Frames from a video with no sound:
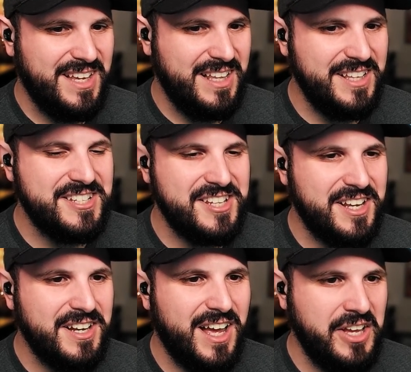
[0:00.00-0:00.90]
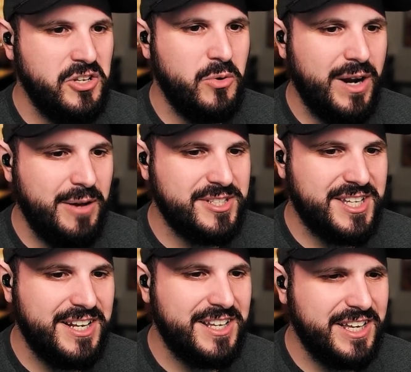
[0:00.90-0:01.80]
Listen, I knew what I was
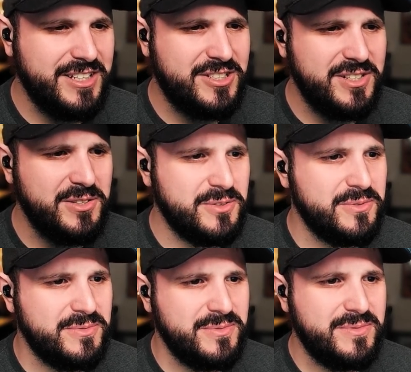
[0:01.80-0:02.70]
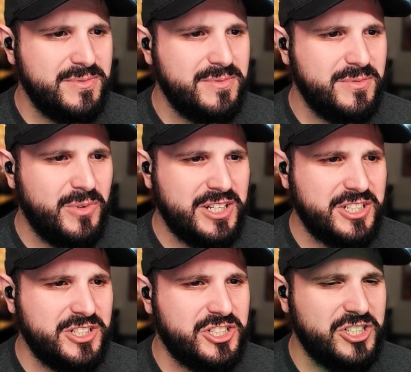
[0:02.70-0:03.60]
getting into
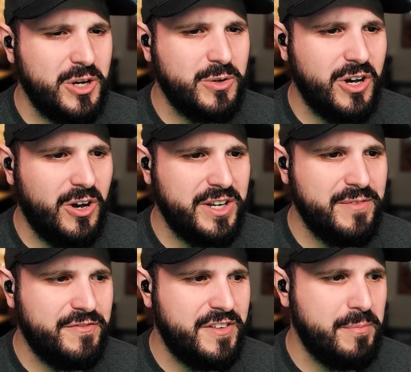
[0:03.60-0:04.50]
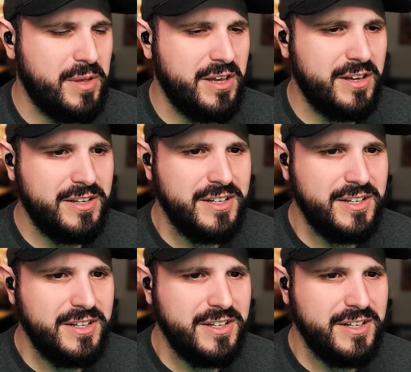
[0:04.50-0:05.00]
watching a show called Amphibia.